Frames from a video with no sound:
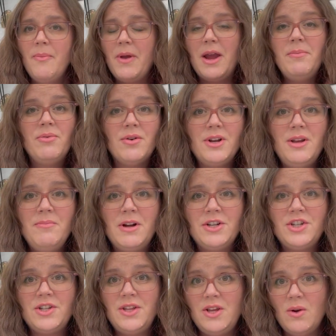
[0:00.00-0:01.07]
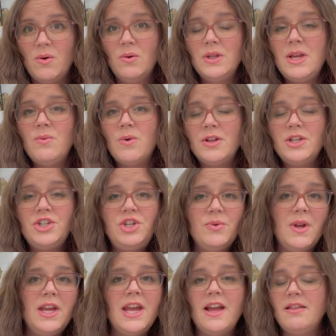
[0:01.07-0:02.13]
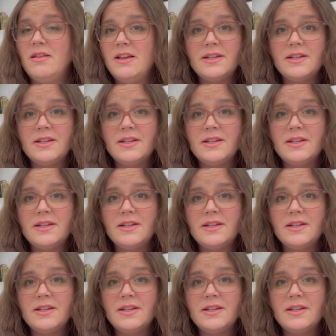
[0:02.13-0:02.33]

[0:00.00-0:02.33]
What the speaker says: I'm pretty much the only one that you can get